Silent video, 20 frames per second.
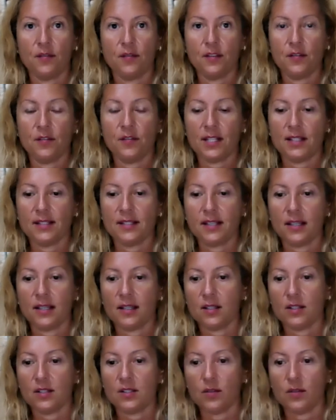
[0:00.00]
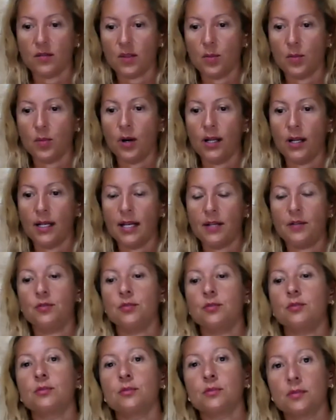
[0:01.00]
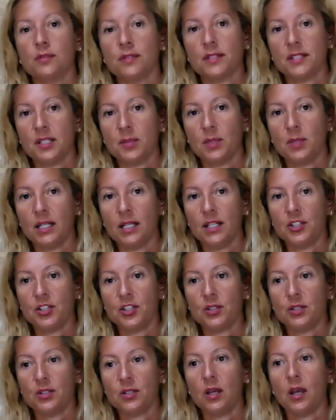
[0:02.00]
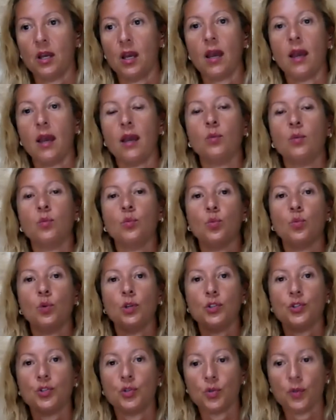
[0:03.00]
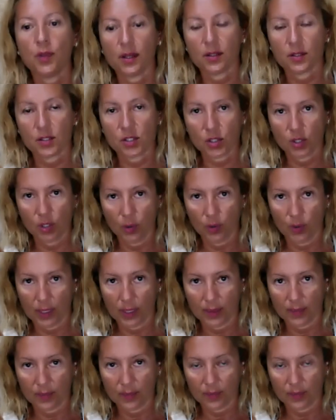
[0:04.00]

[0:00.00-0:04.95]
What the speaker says: 15 seconds of the bilateral stimulation, and we do that slowly.